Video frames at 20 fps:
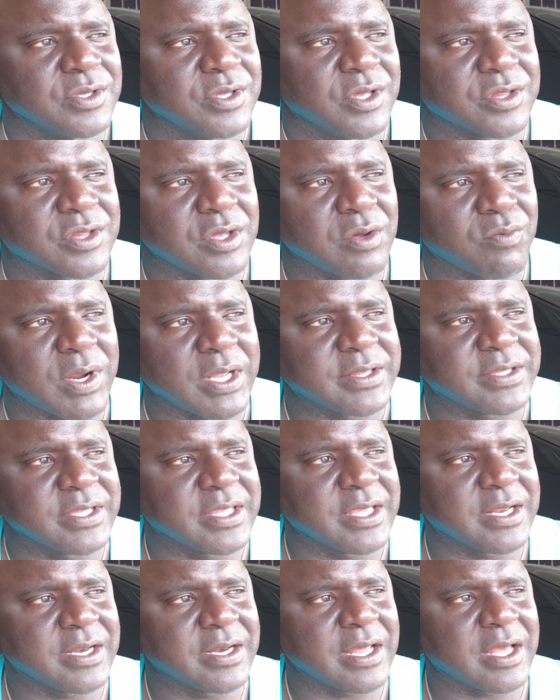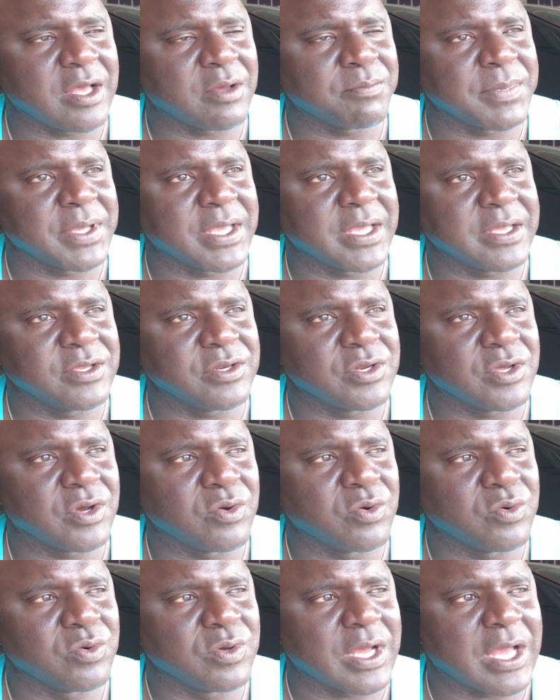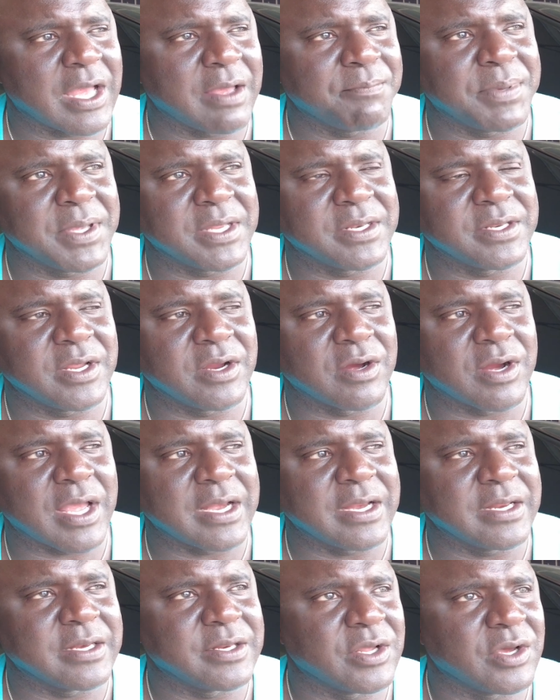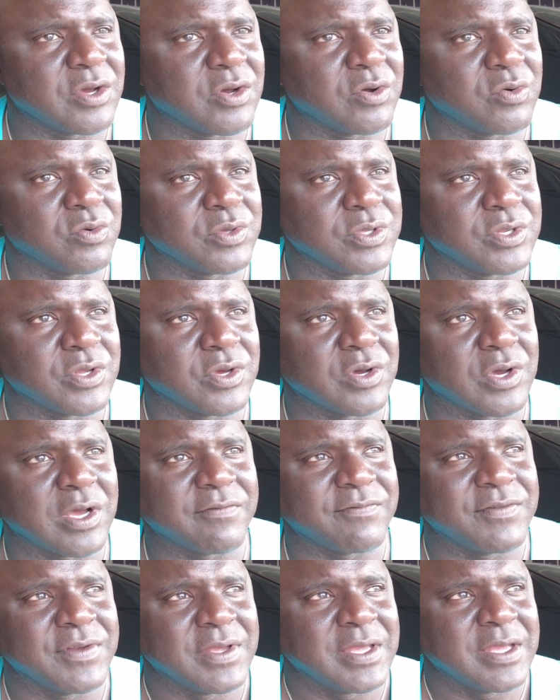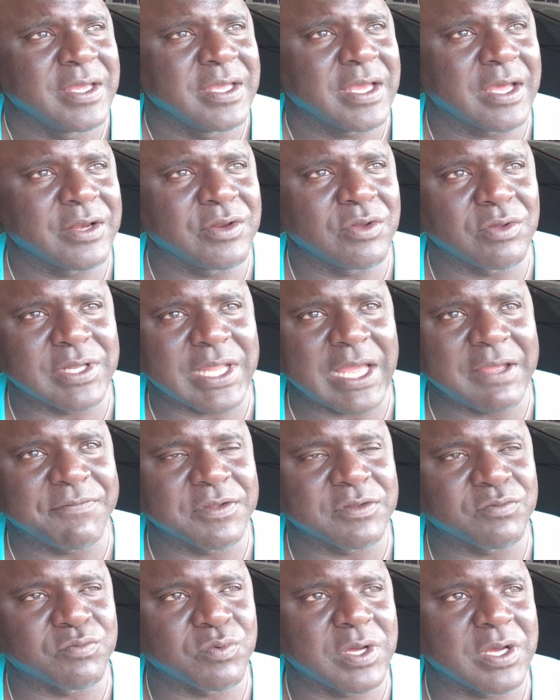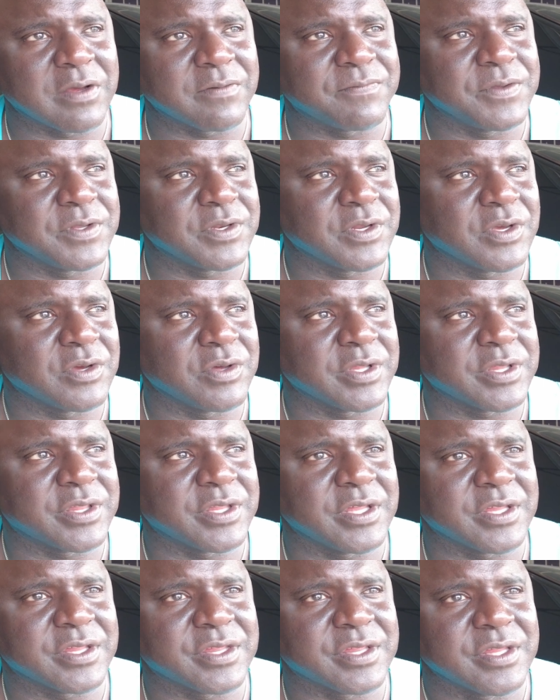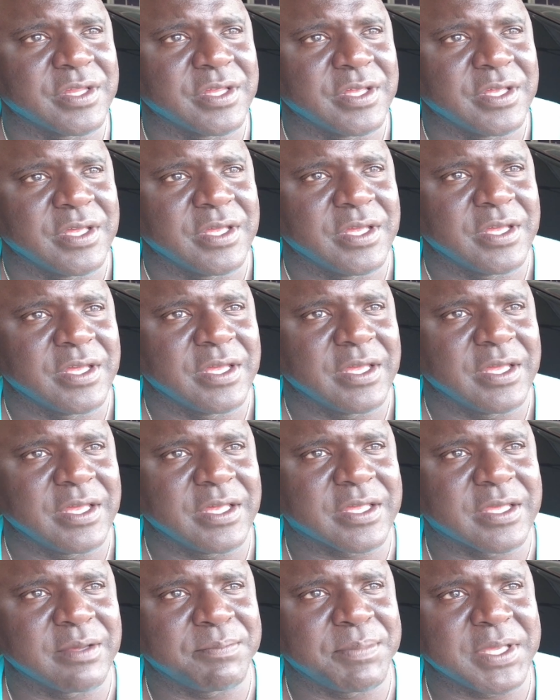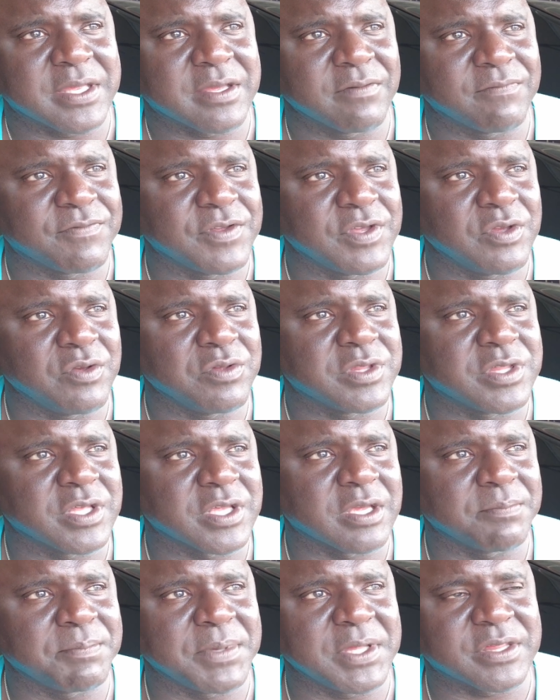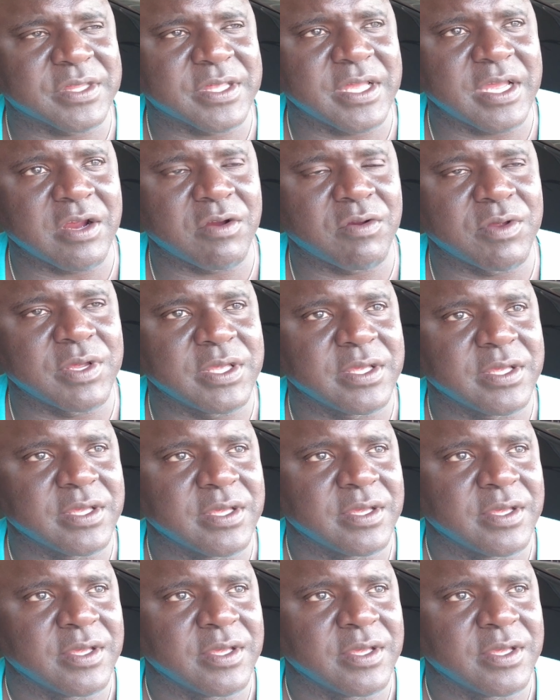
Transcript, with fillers: It's all right to get it out, man." You know, I've been there. I didn't know. You know, I've I know life is rough. You know, it's it's it could be confusing, could be scary.